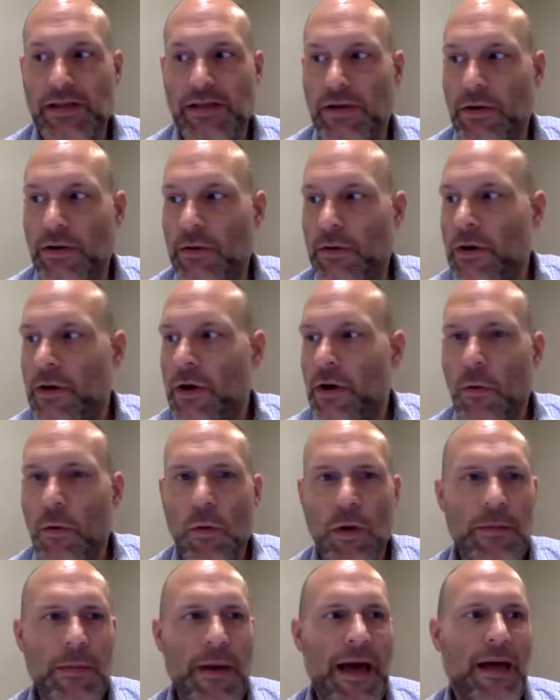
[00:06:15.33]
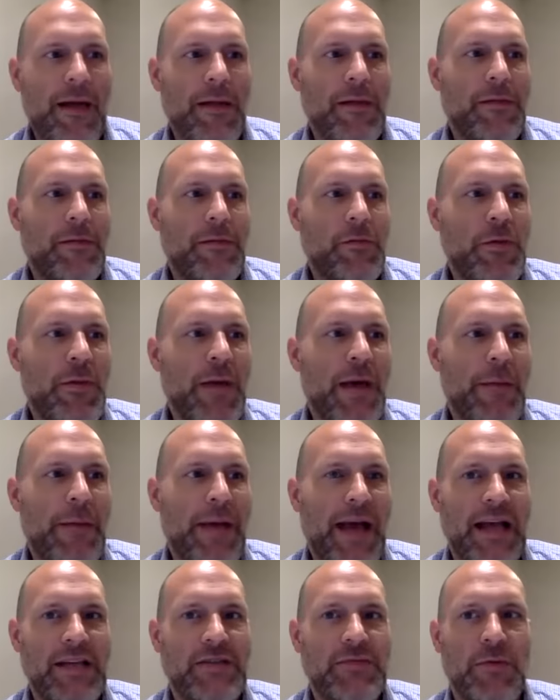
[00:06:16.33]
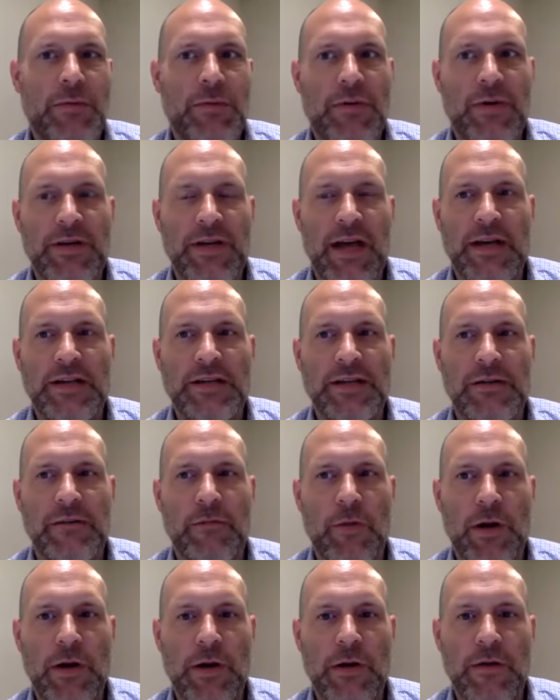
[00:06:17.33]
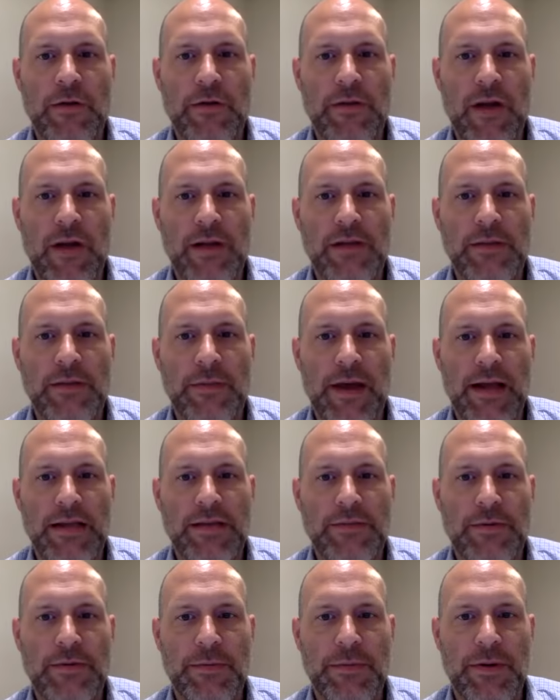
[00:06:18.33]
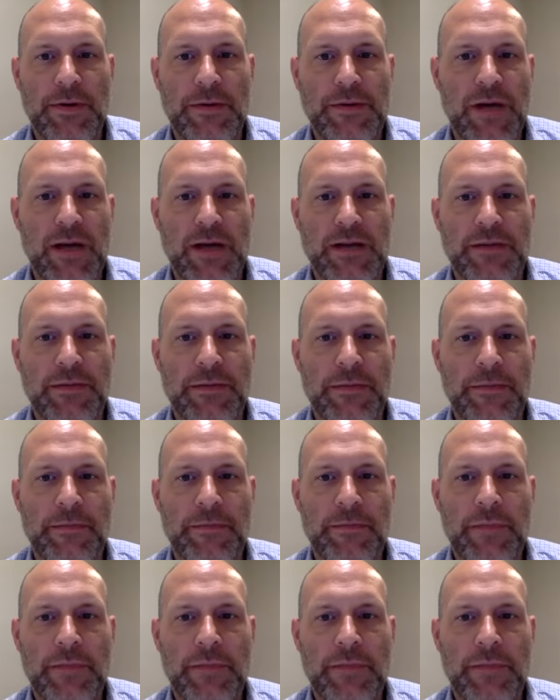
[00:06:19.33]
So, what about what about password protection? What are your thoughts on password protection?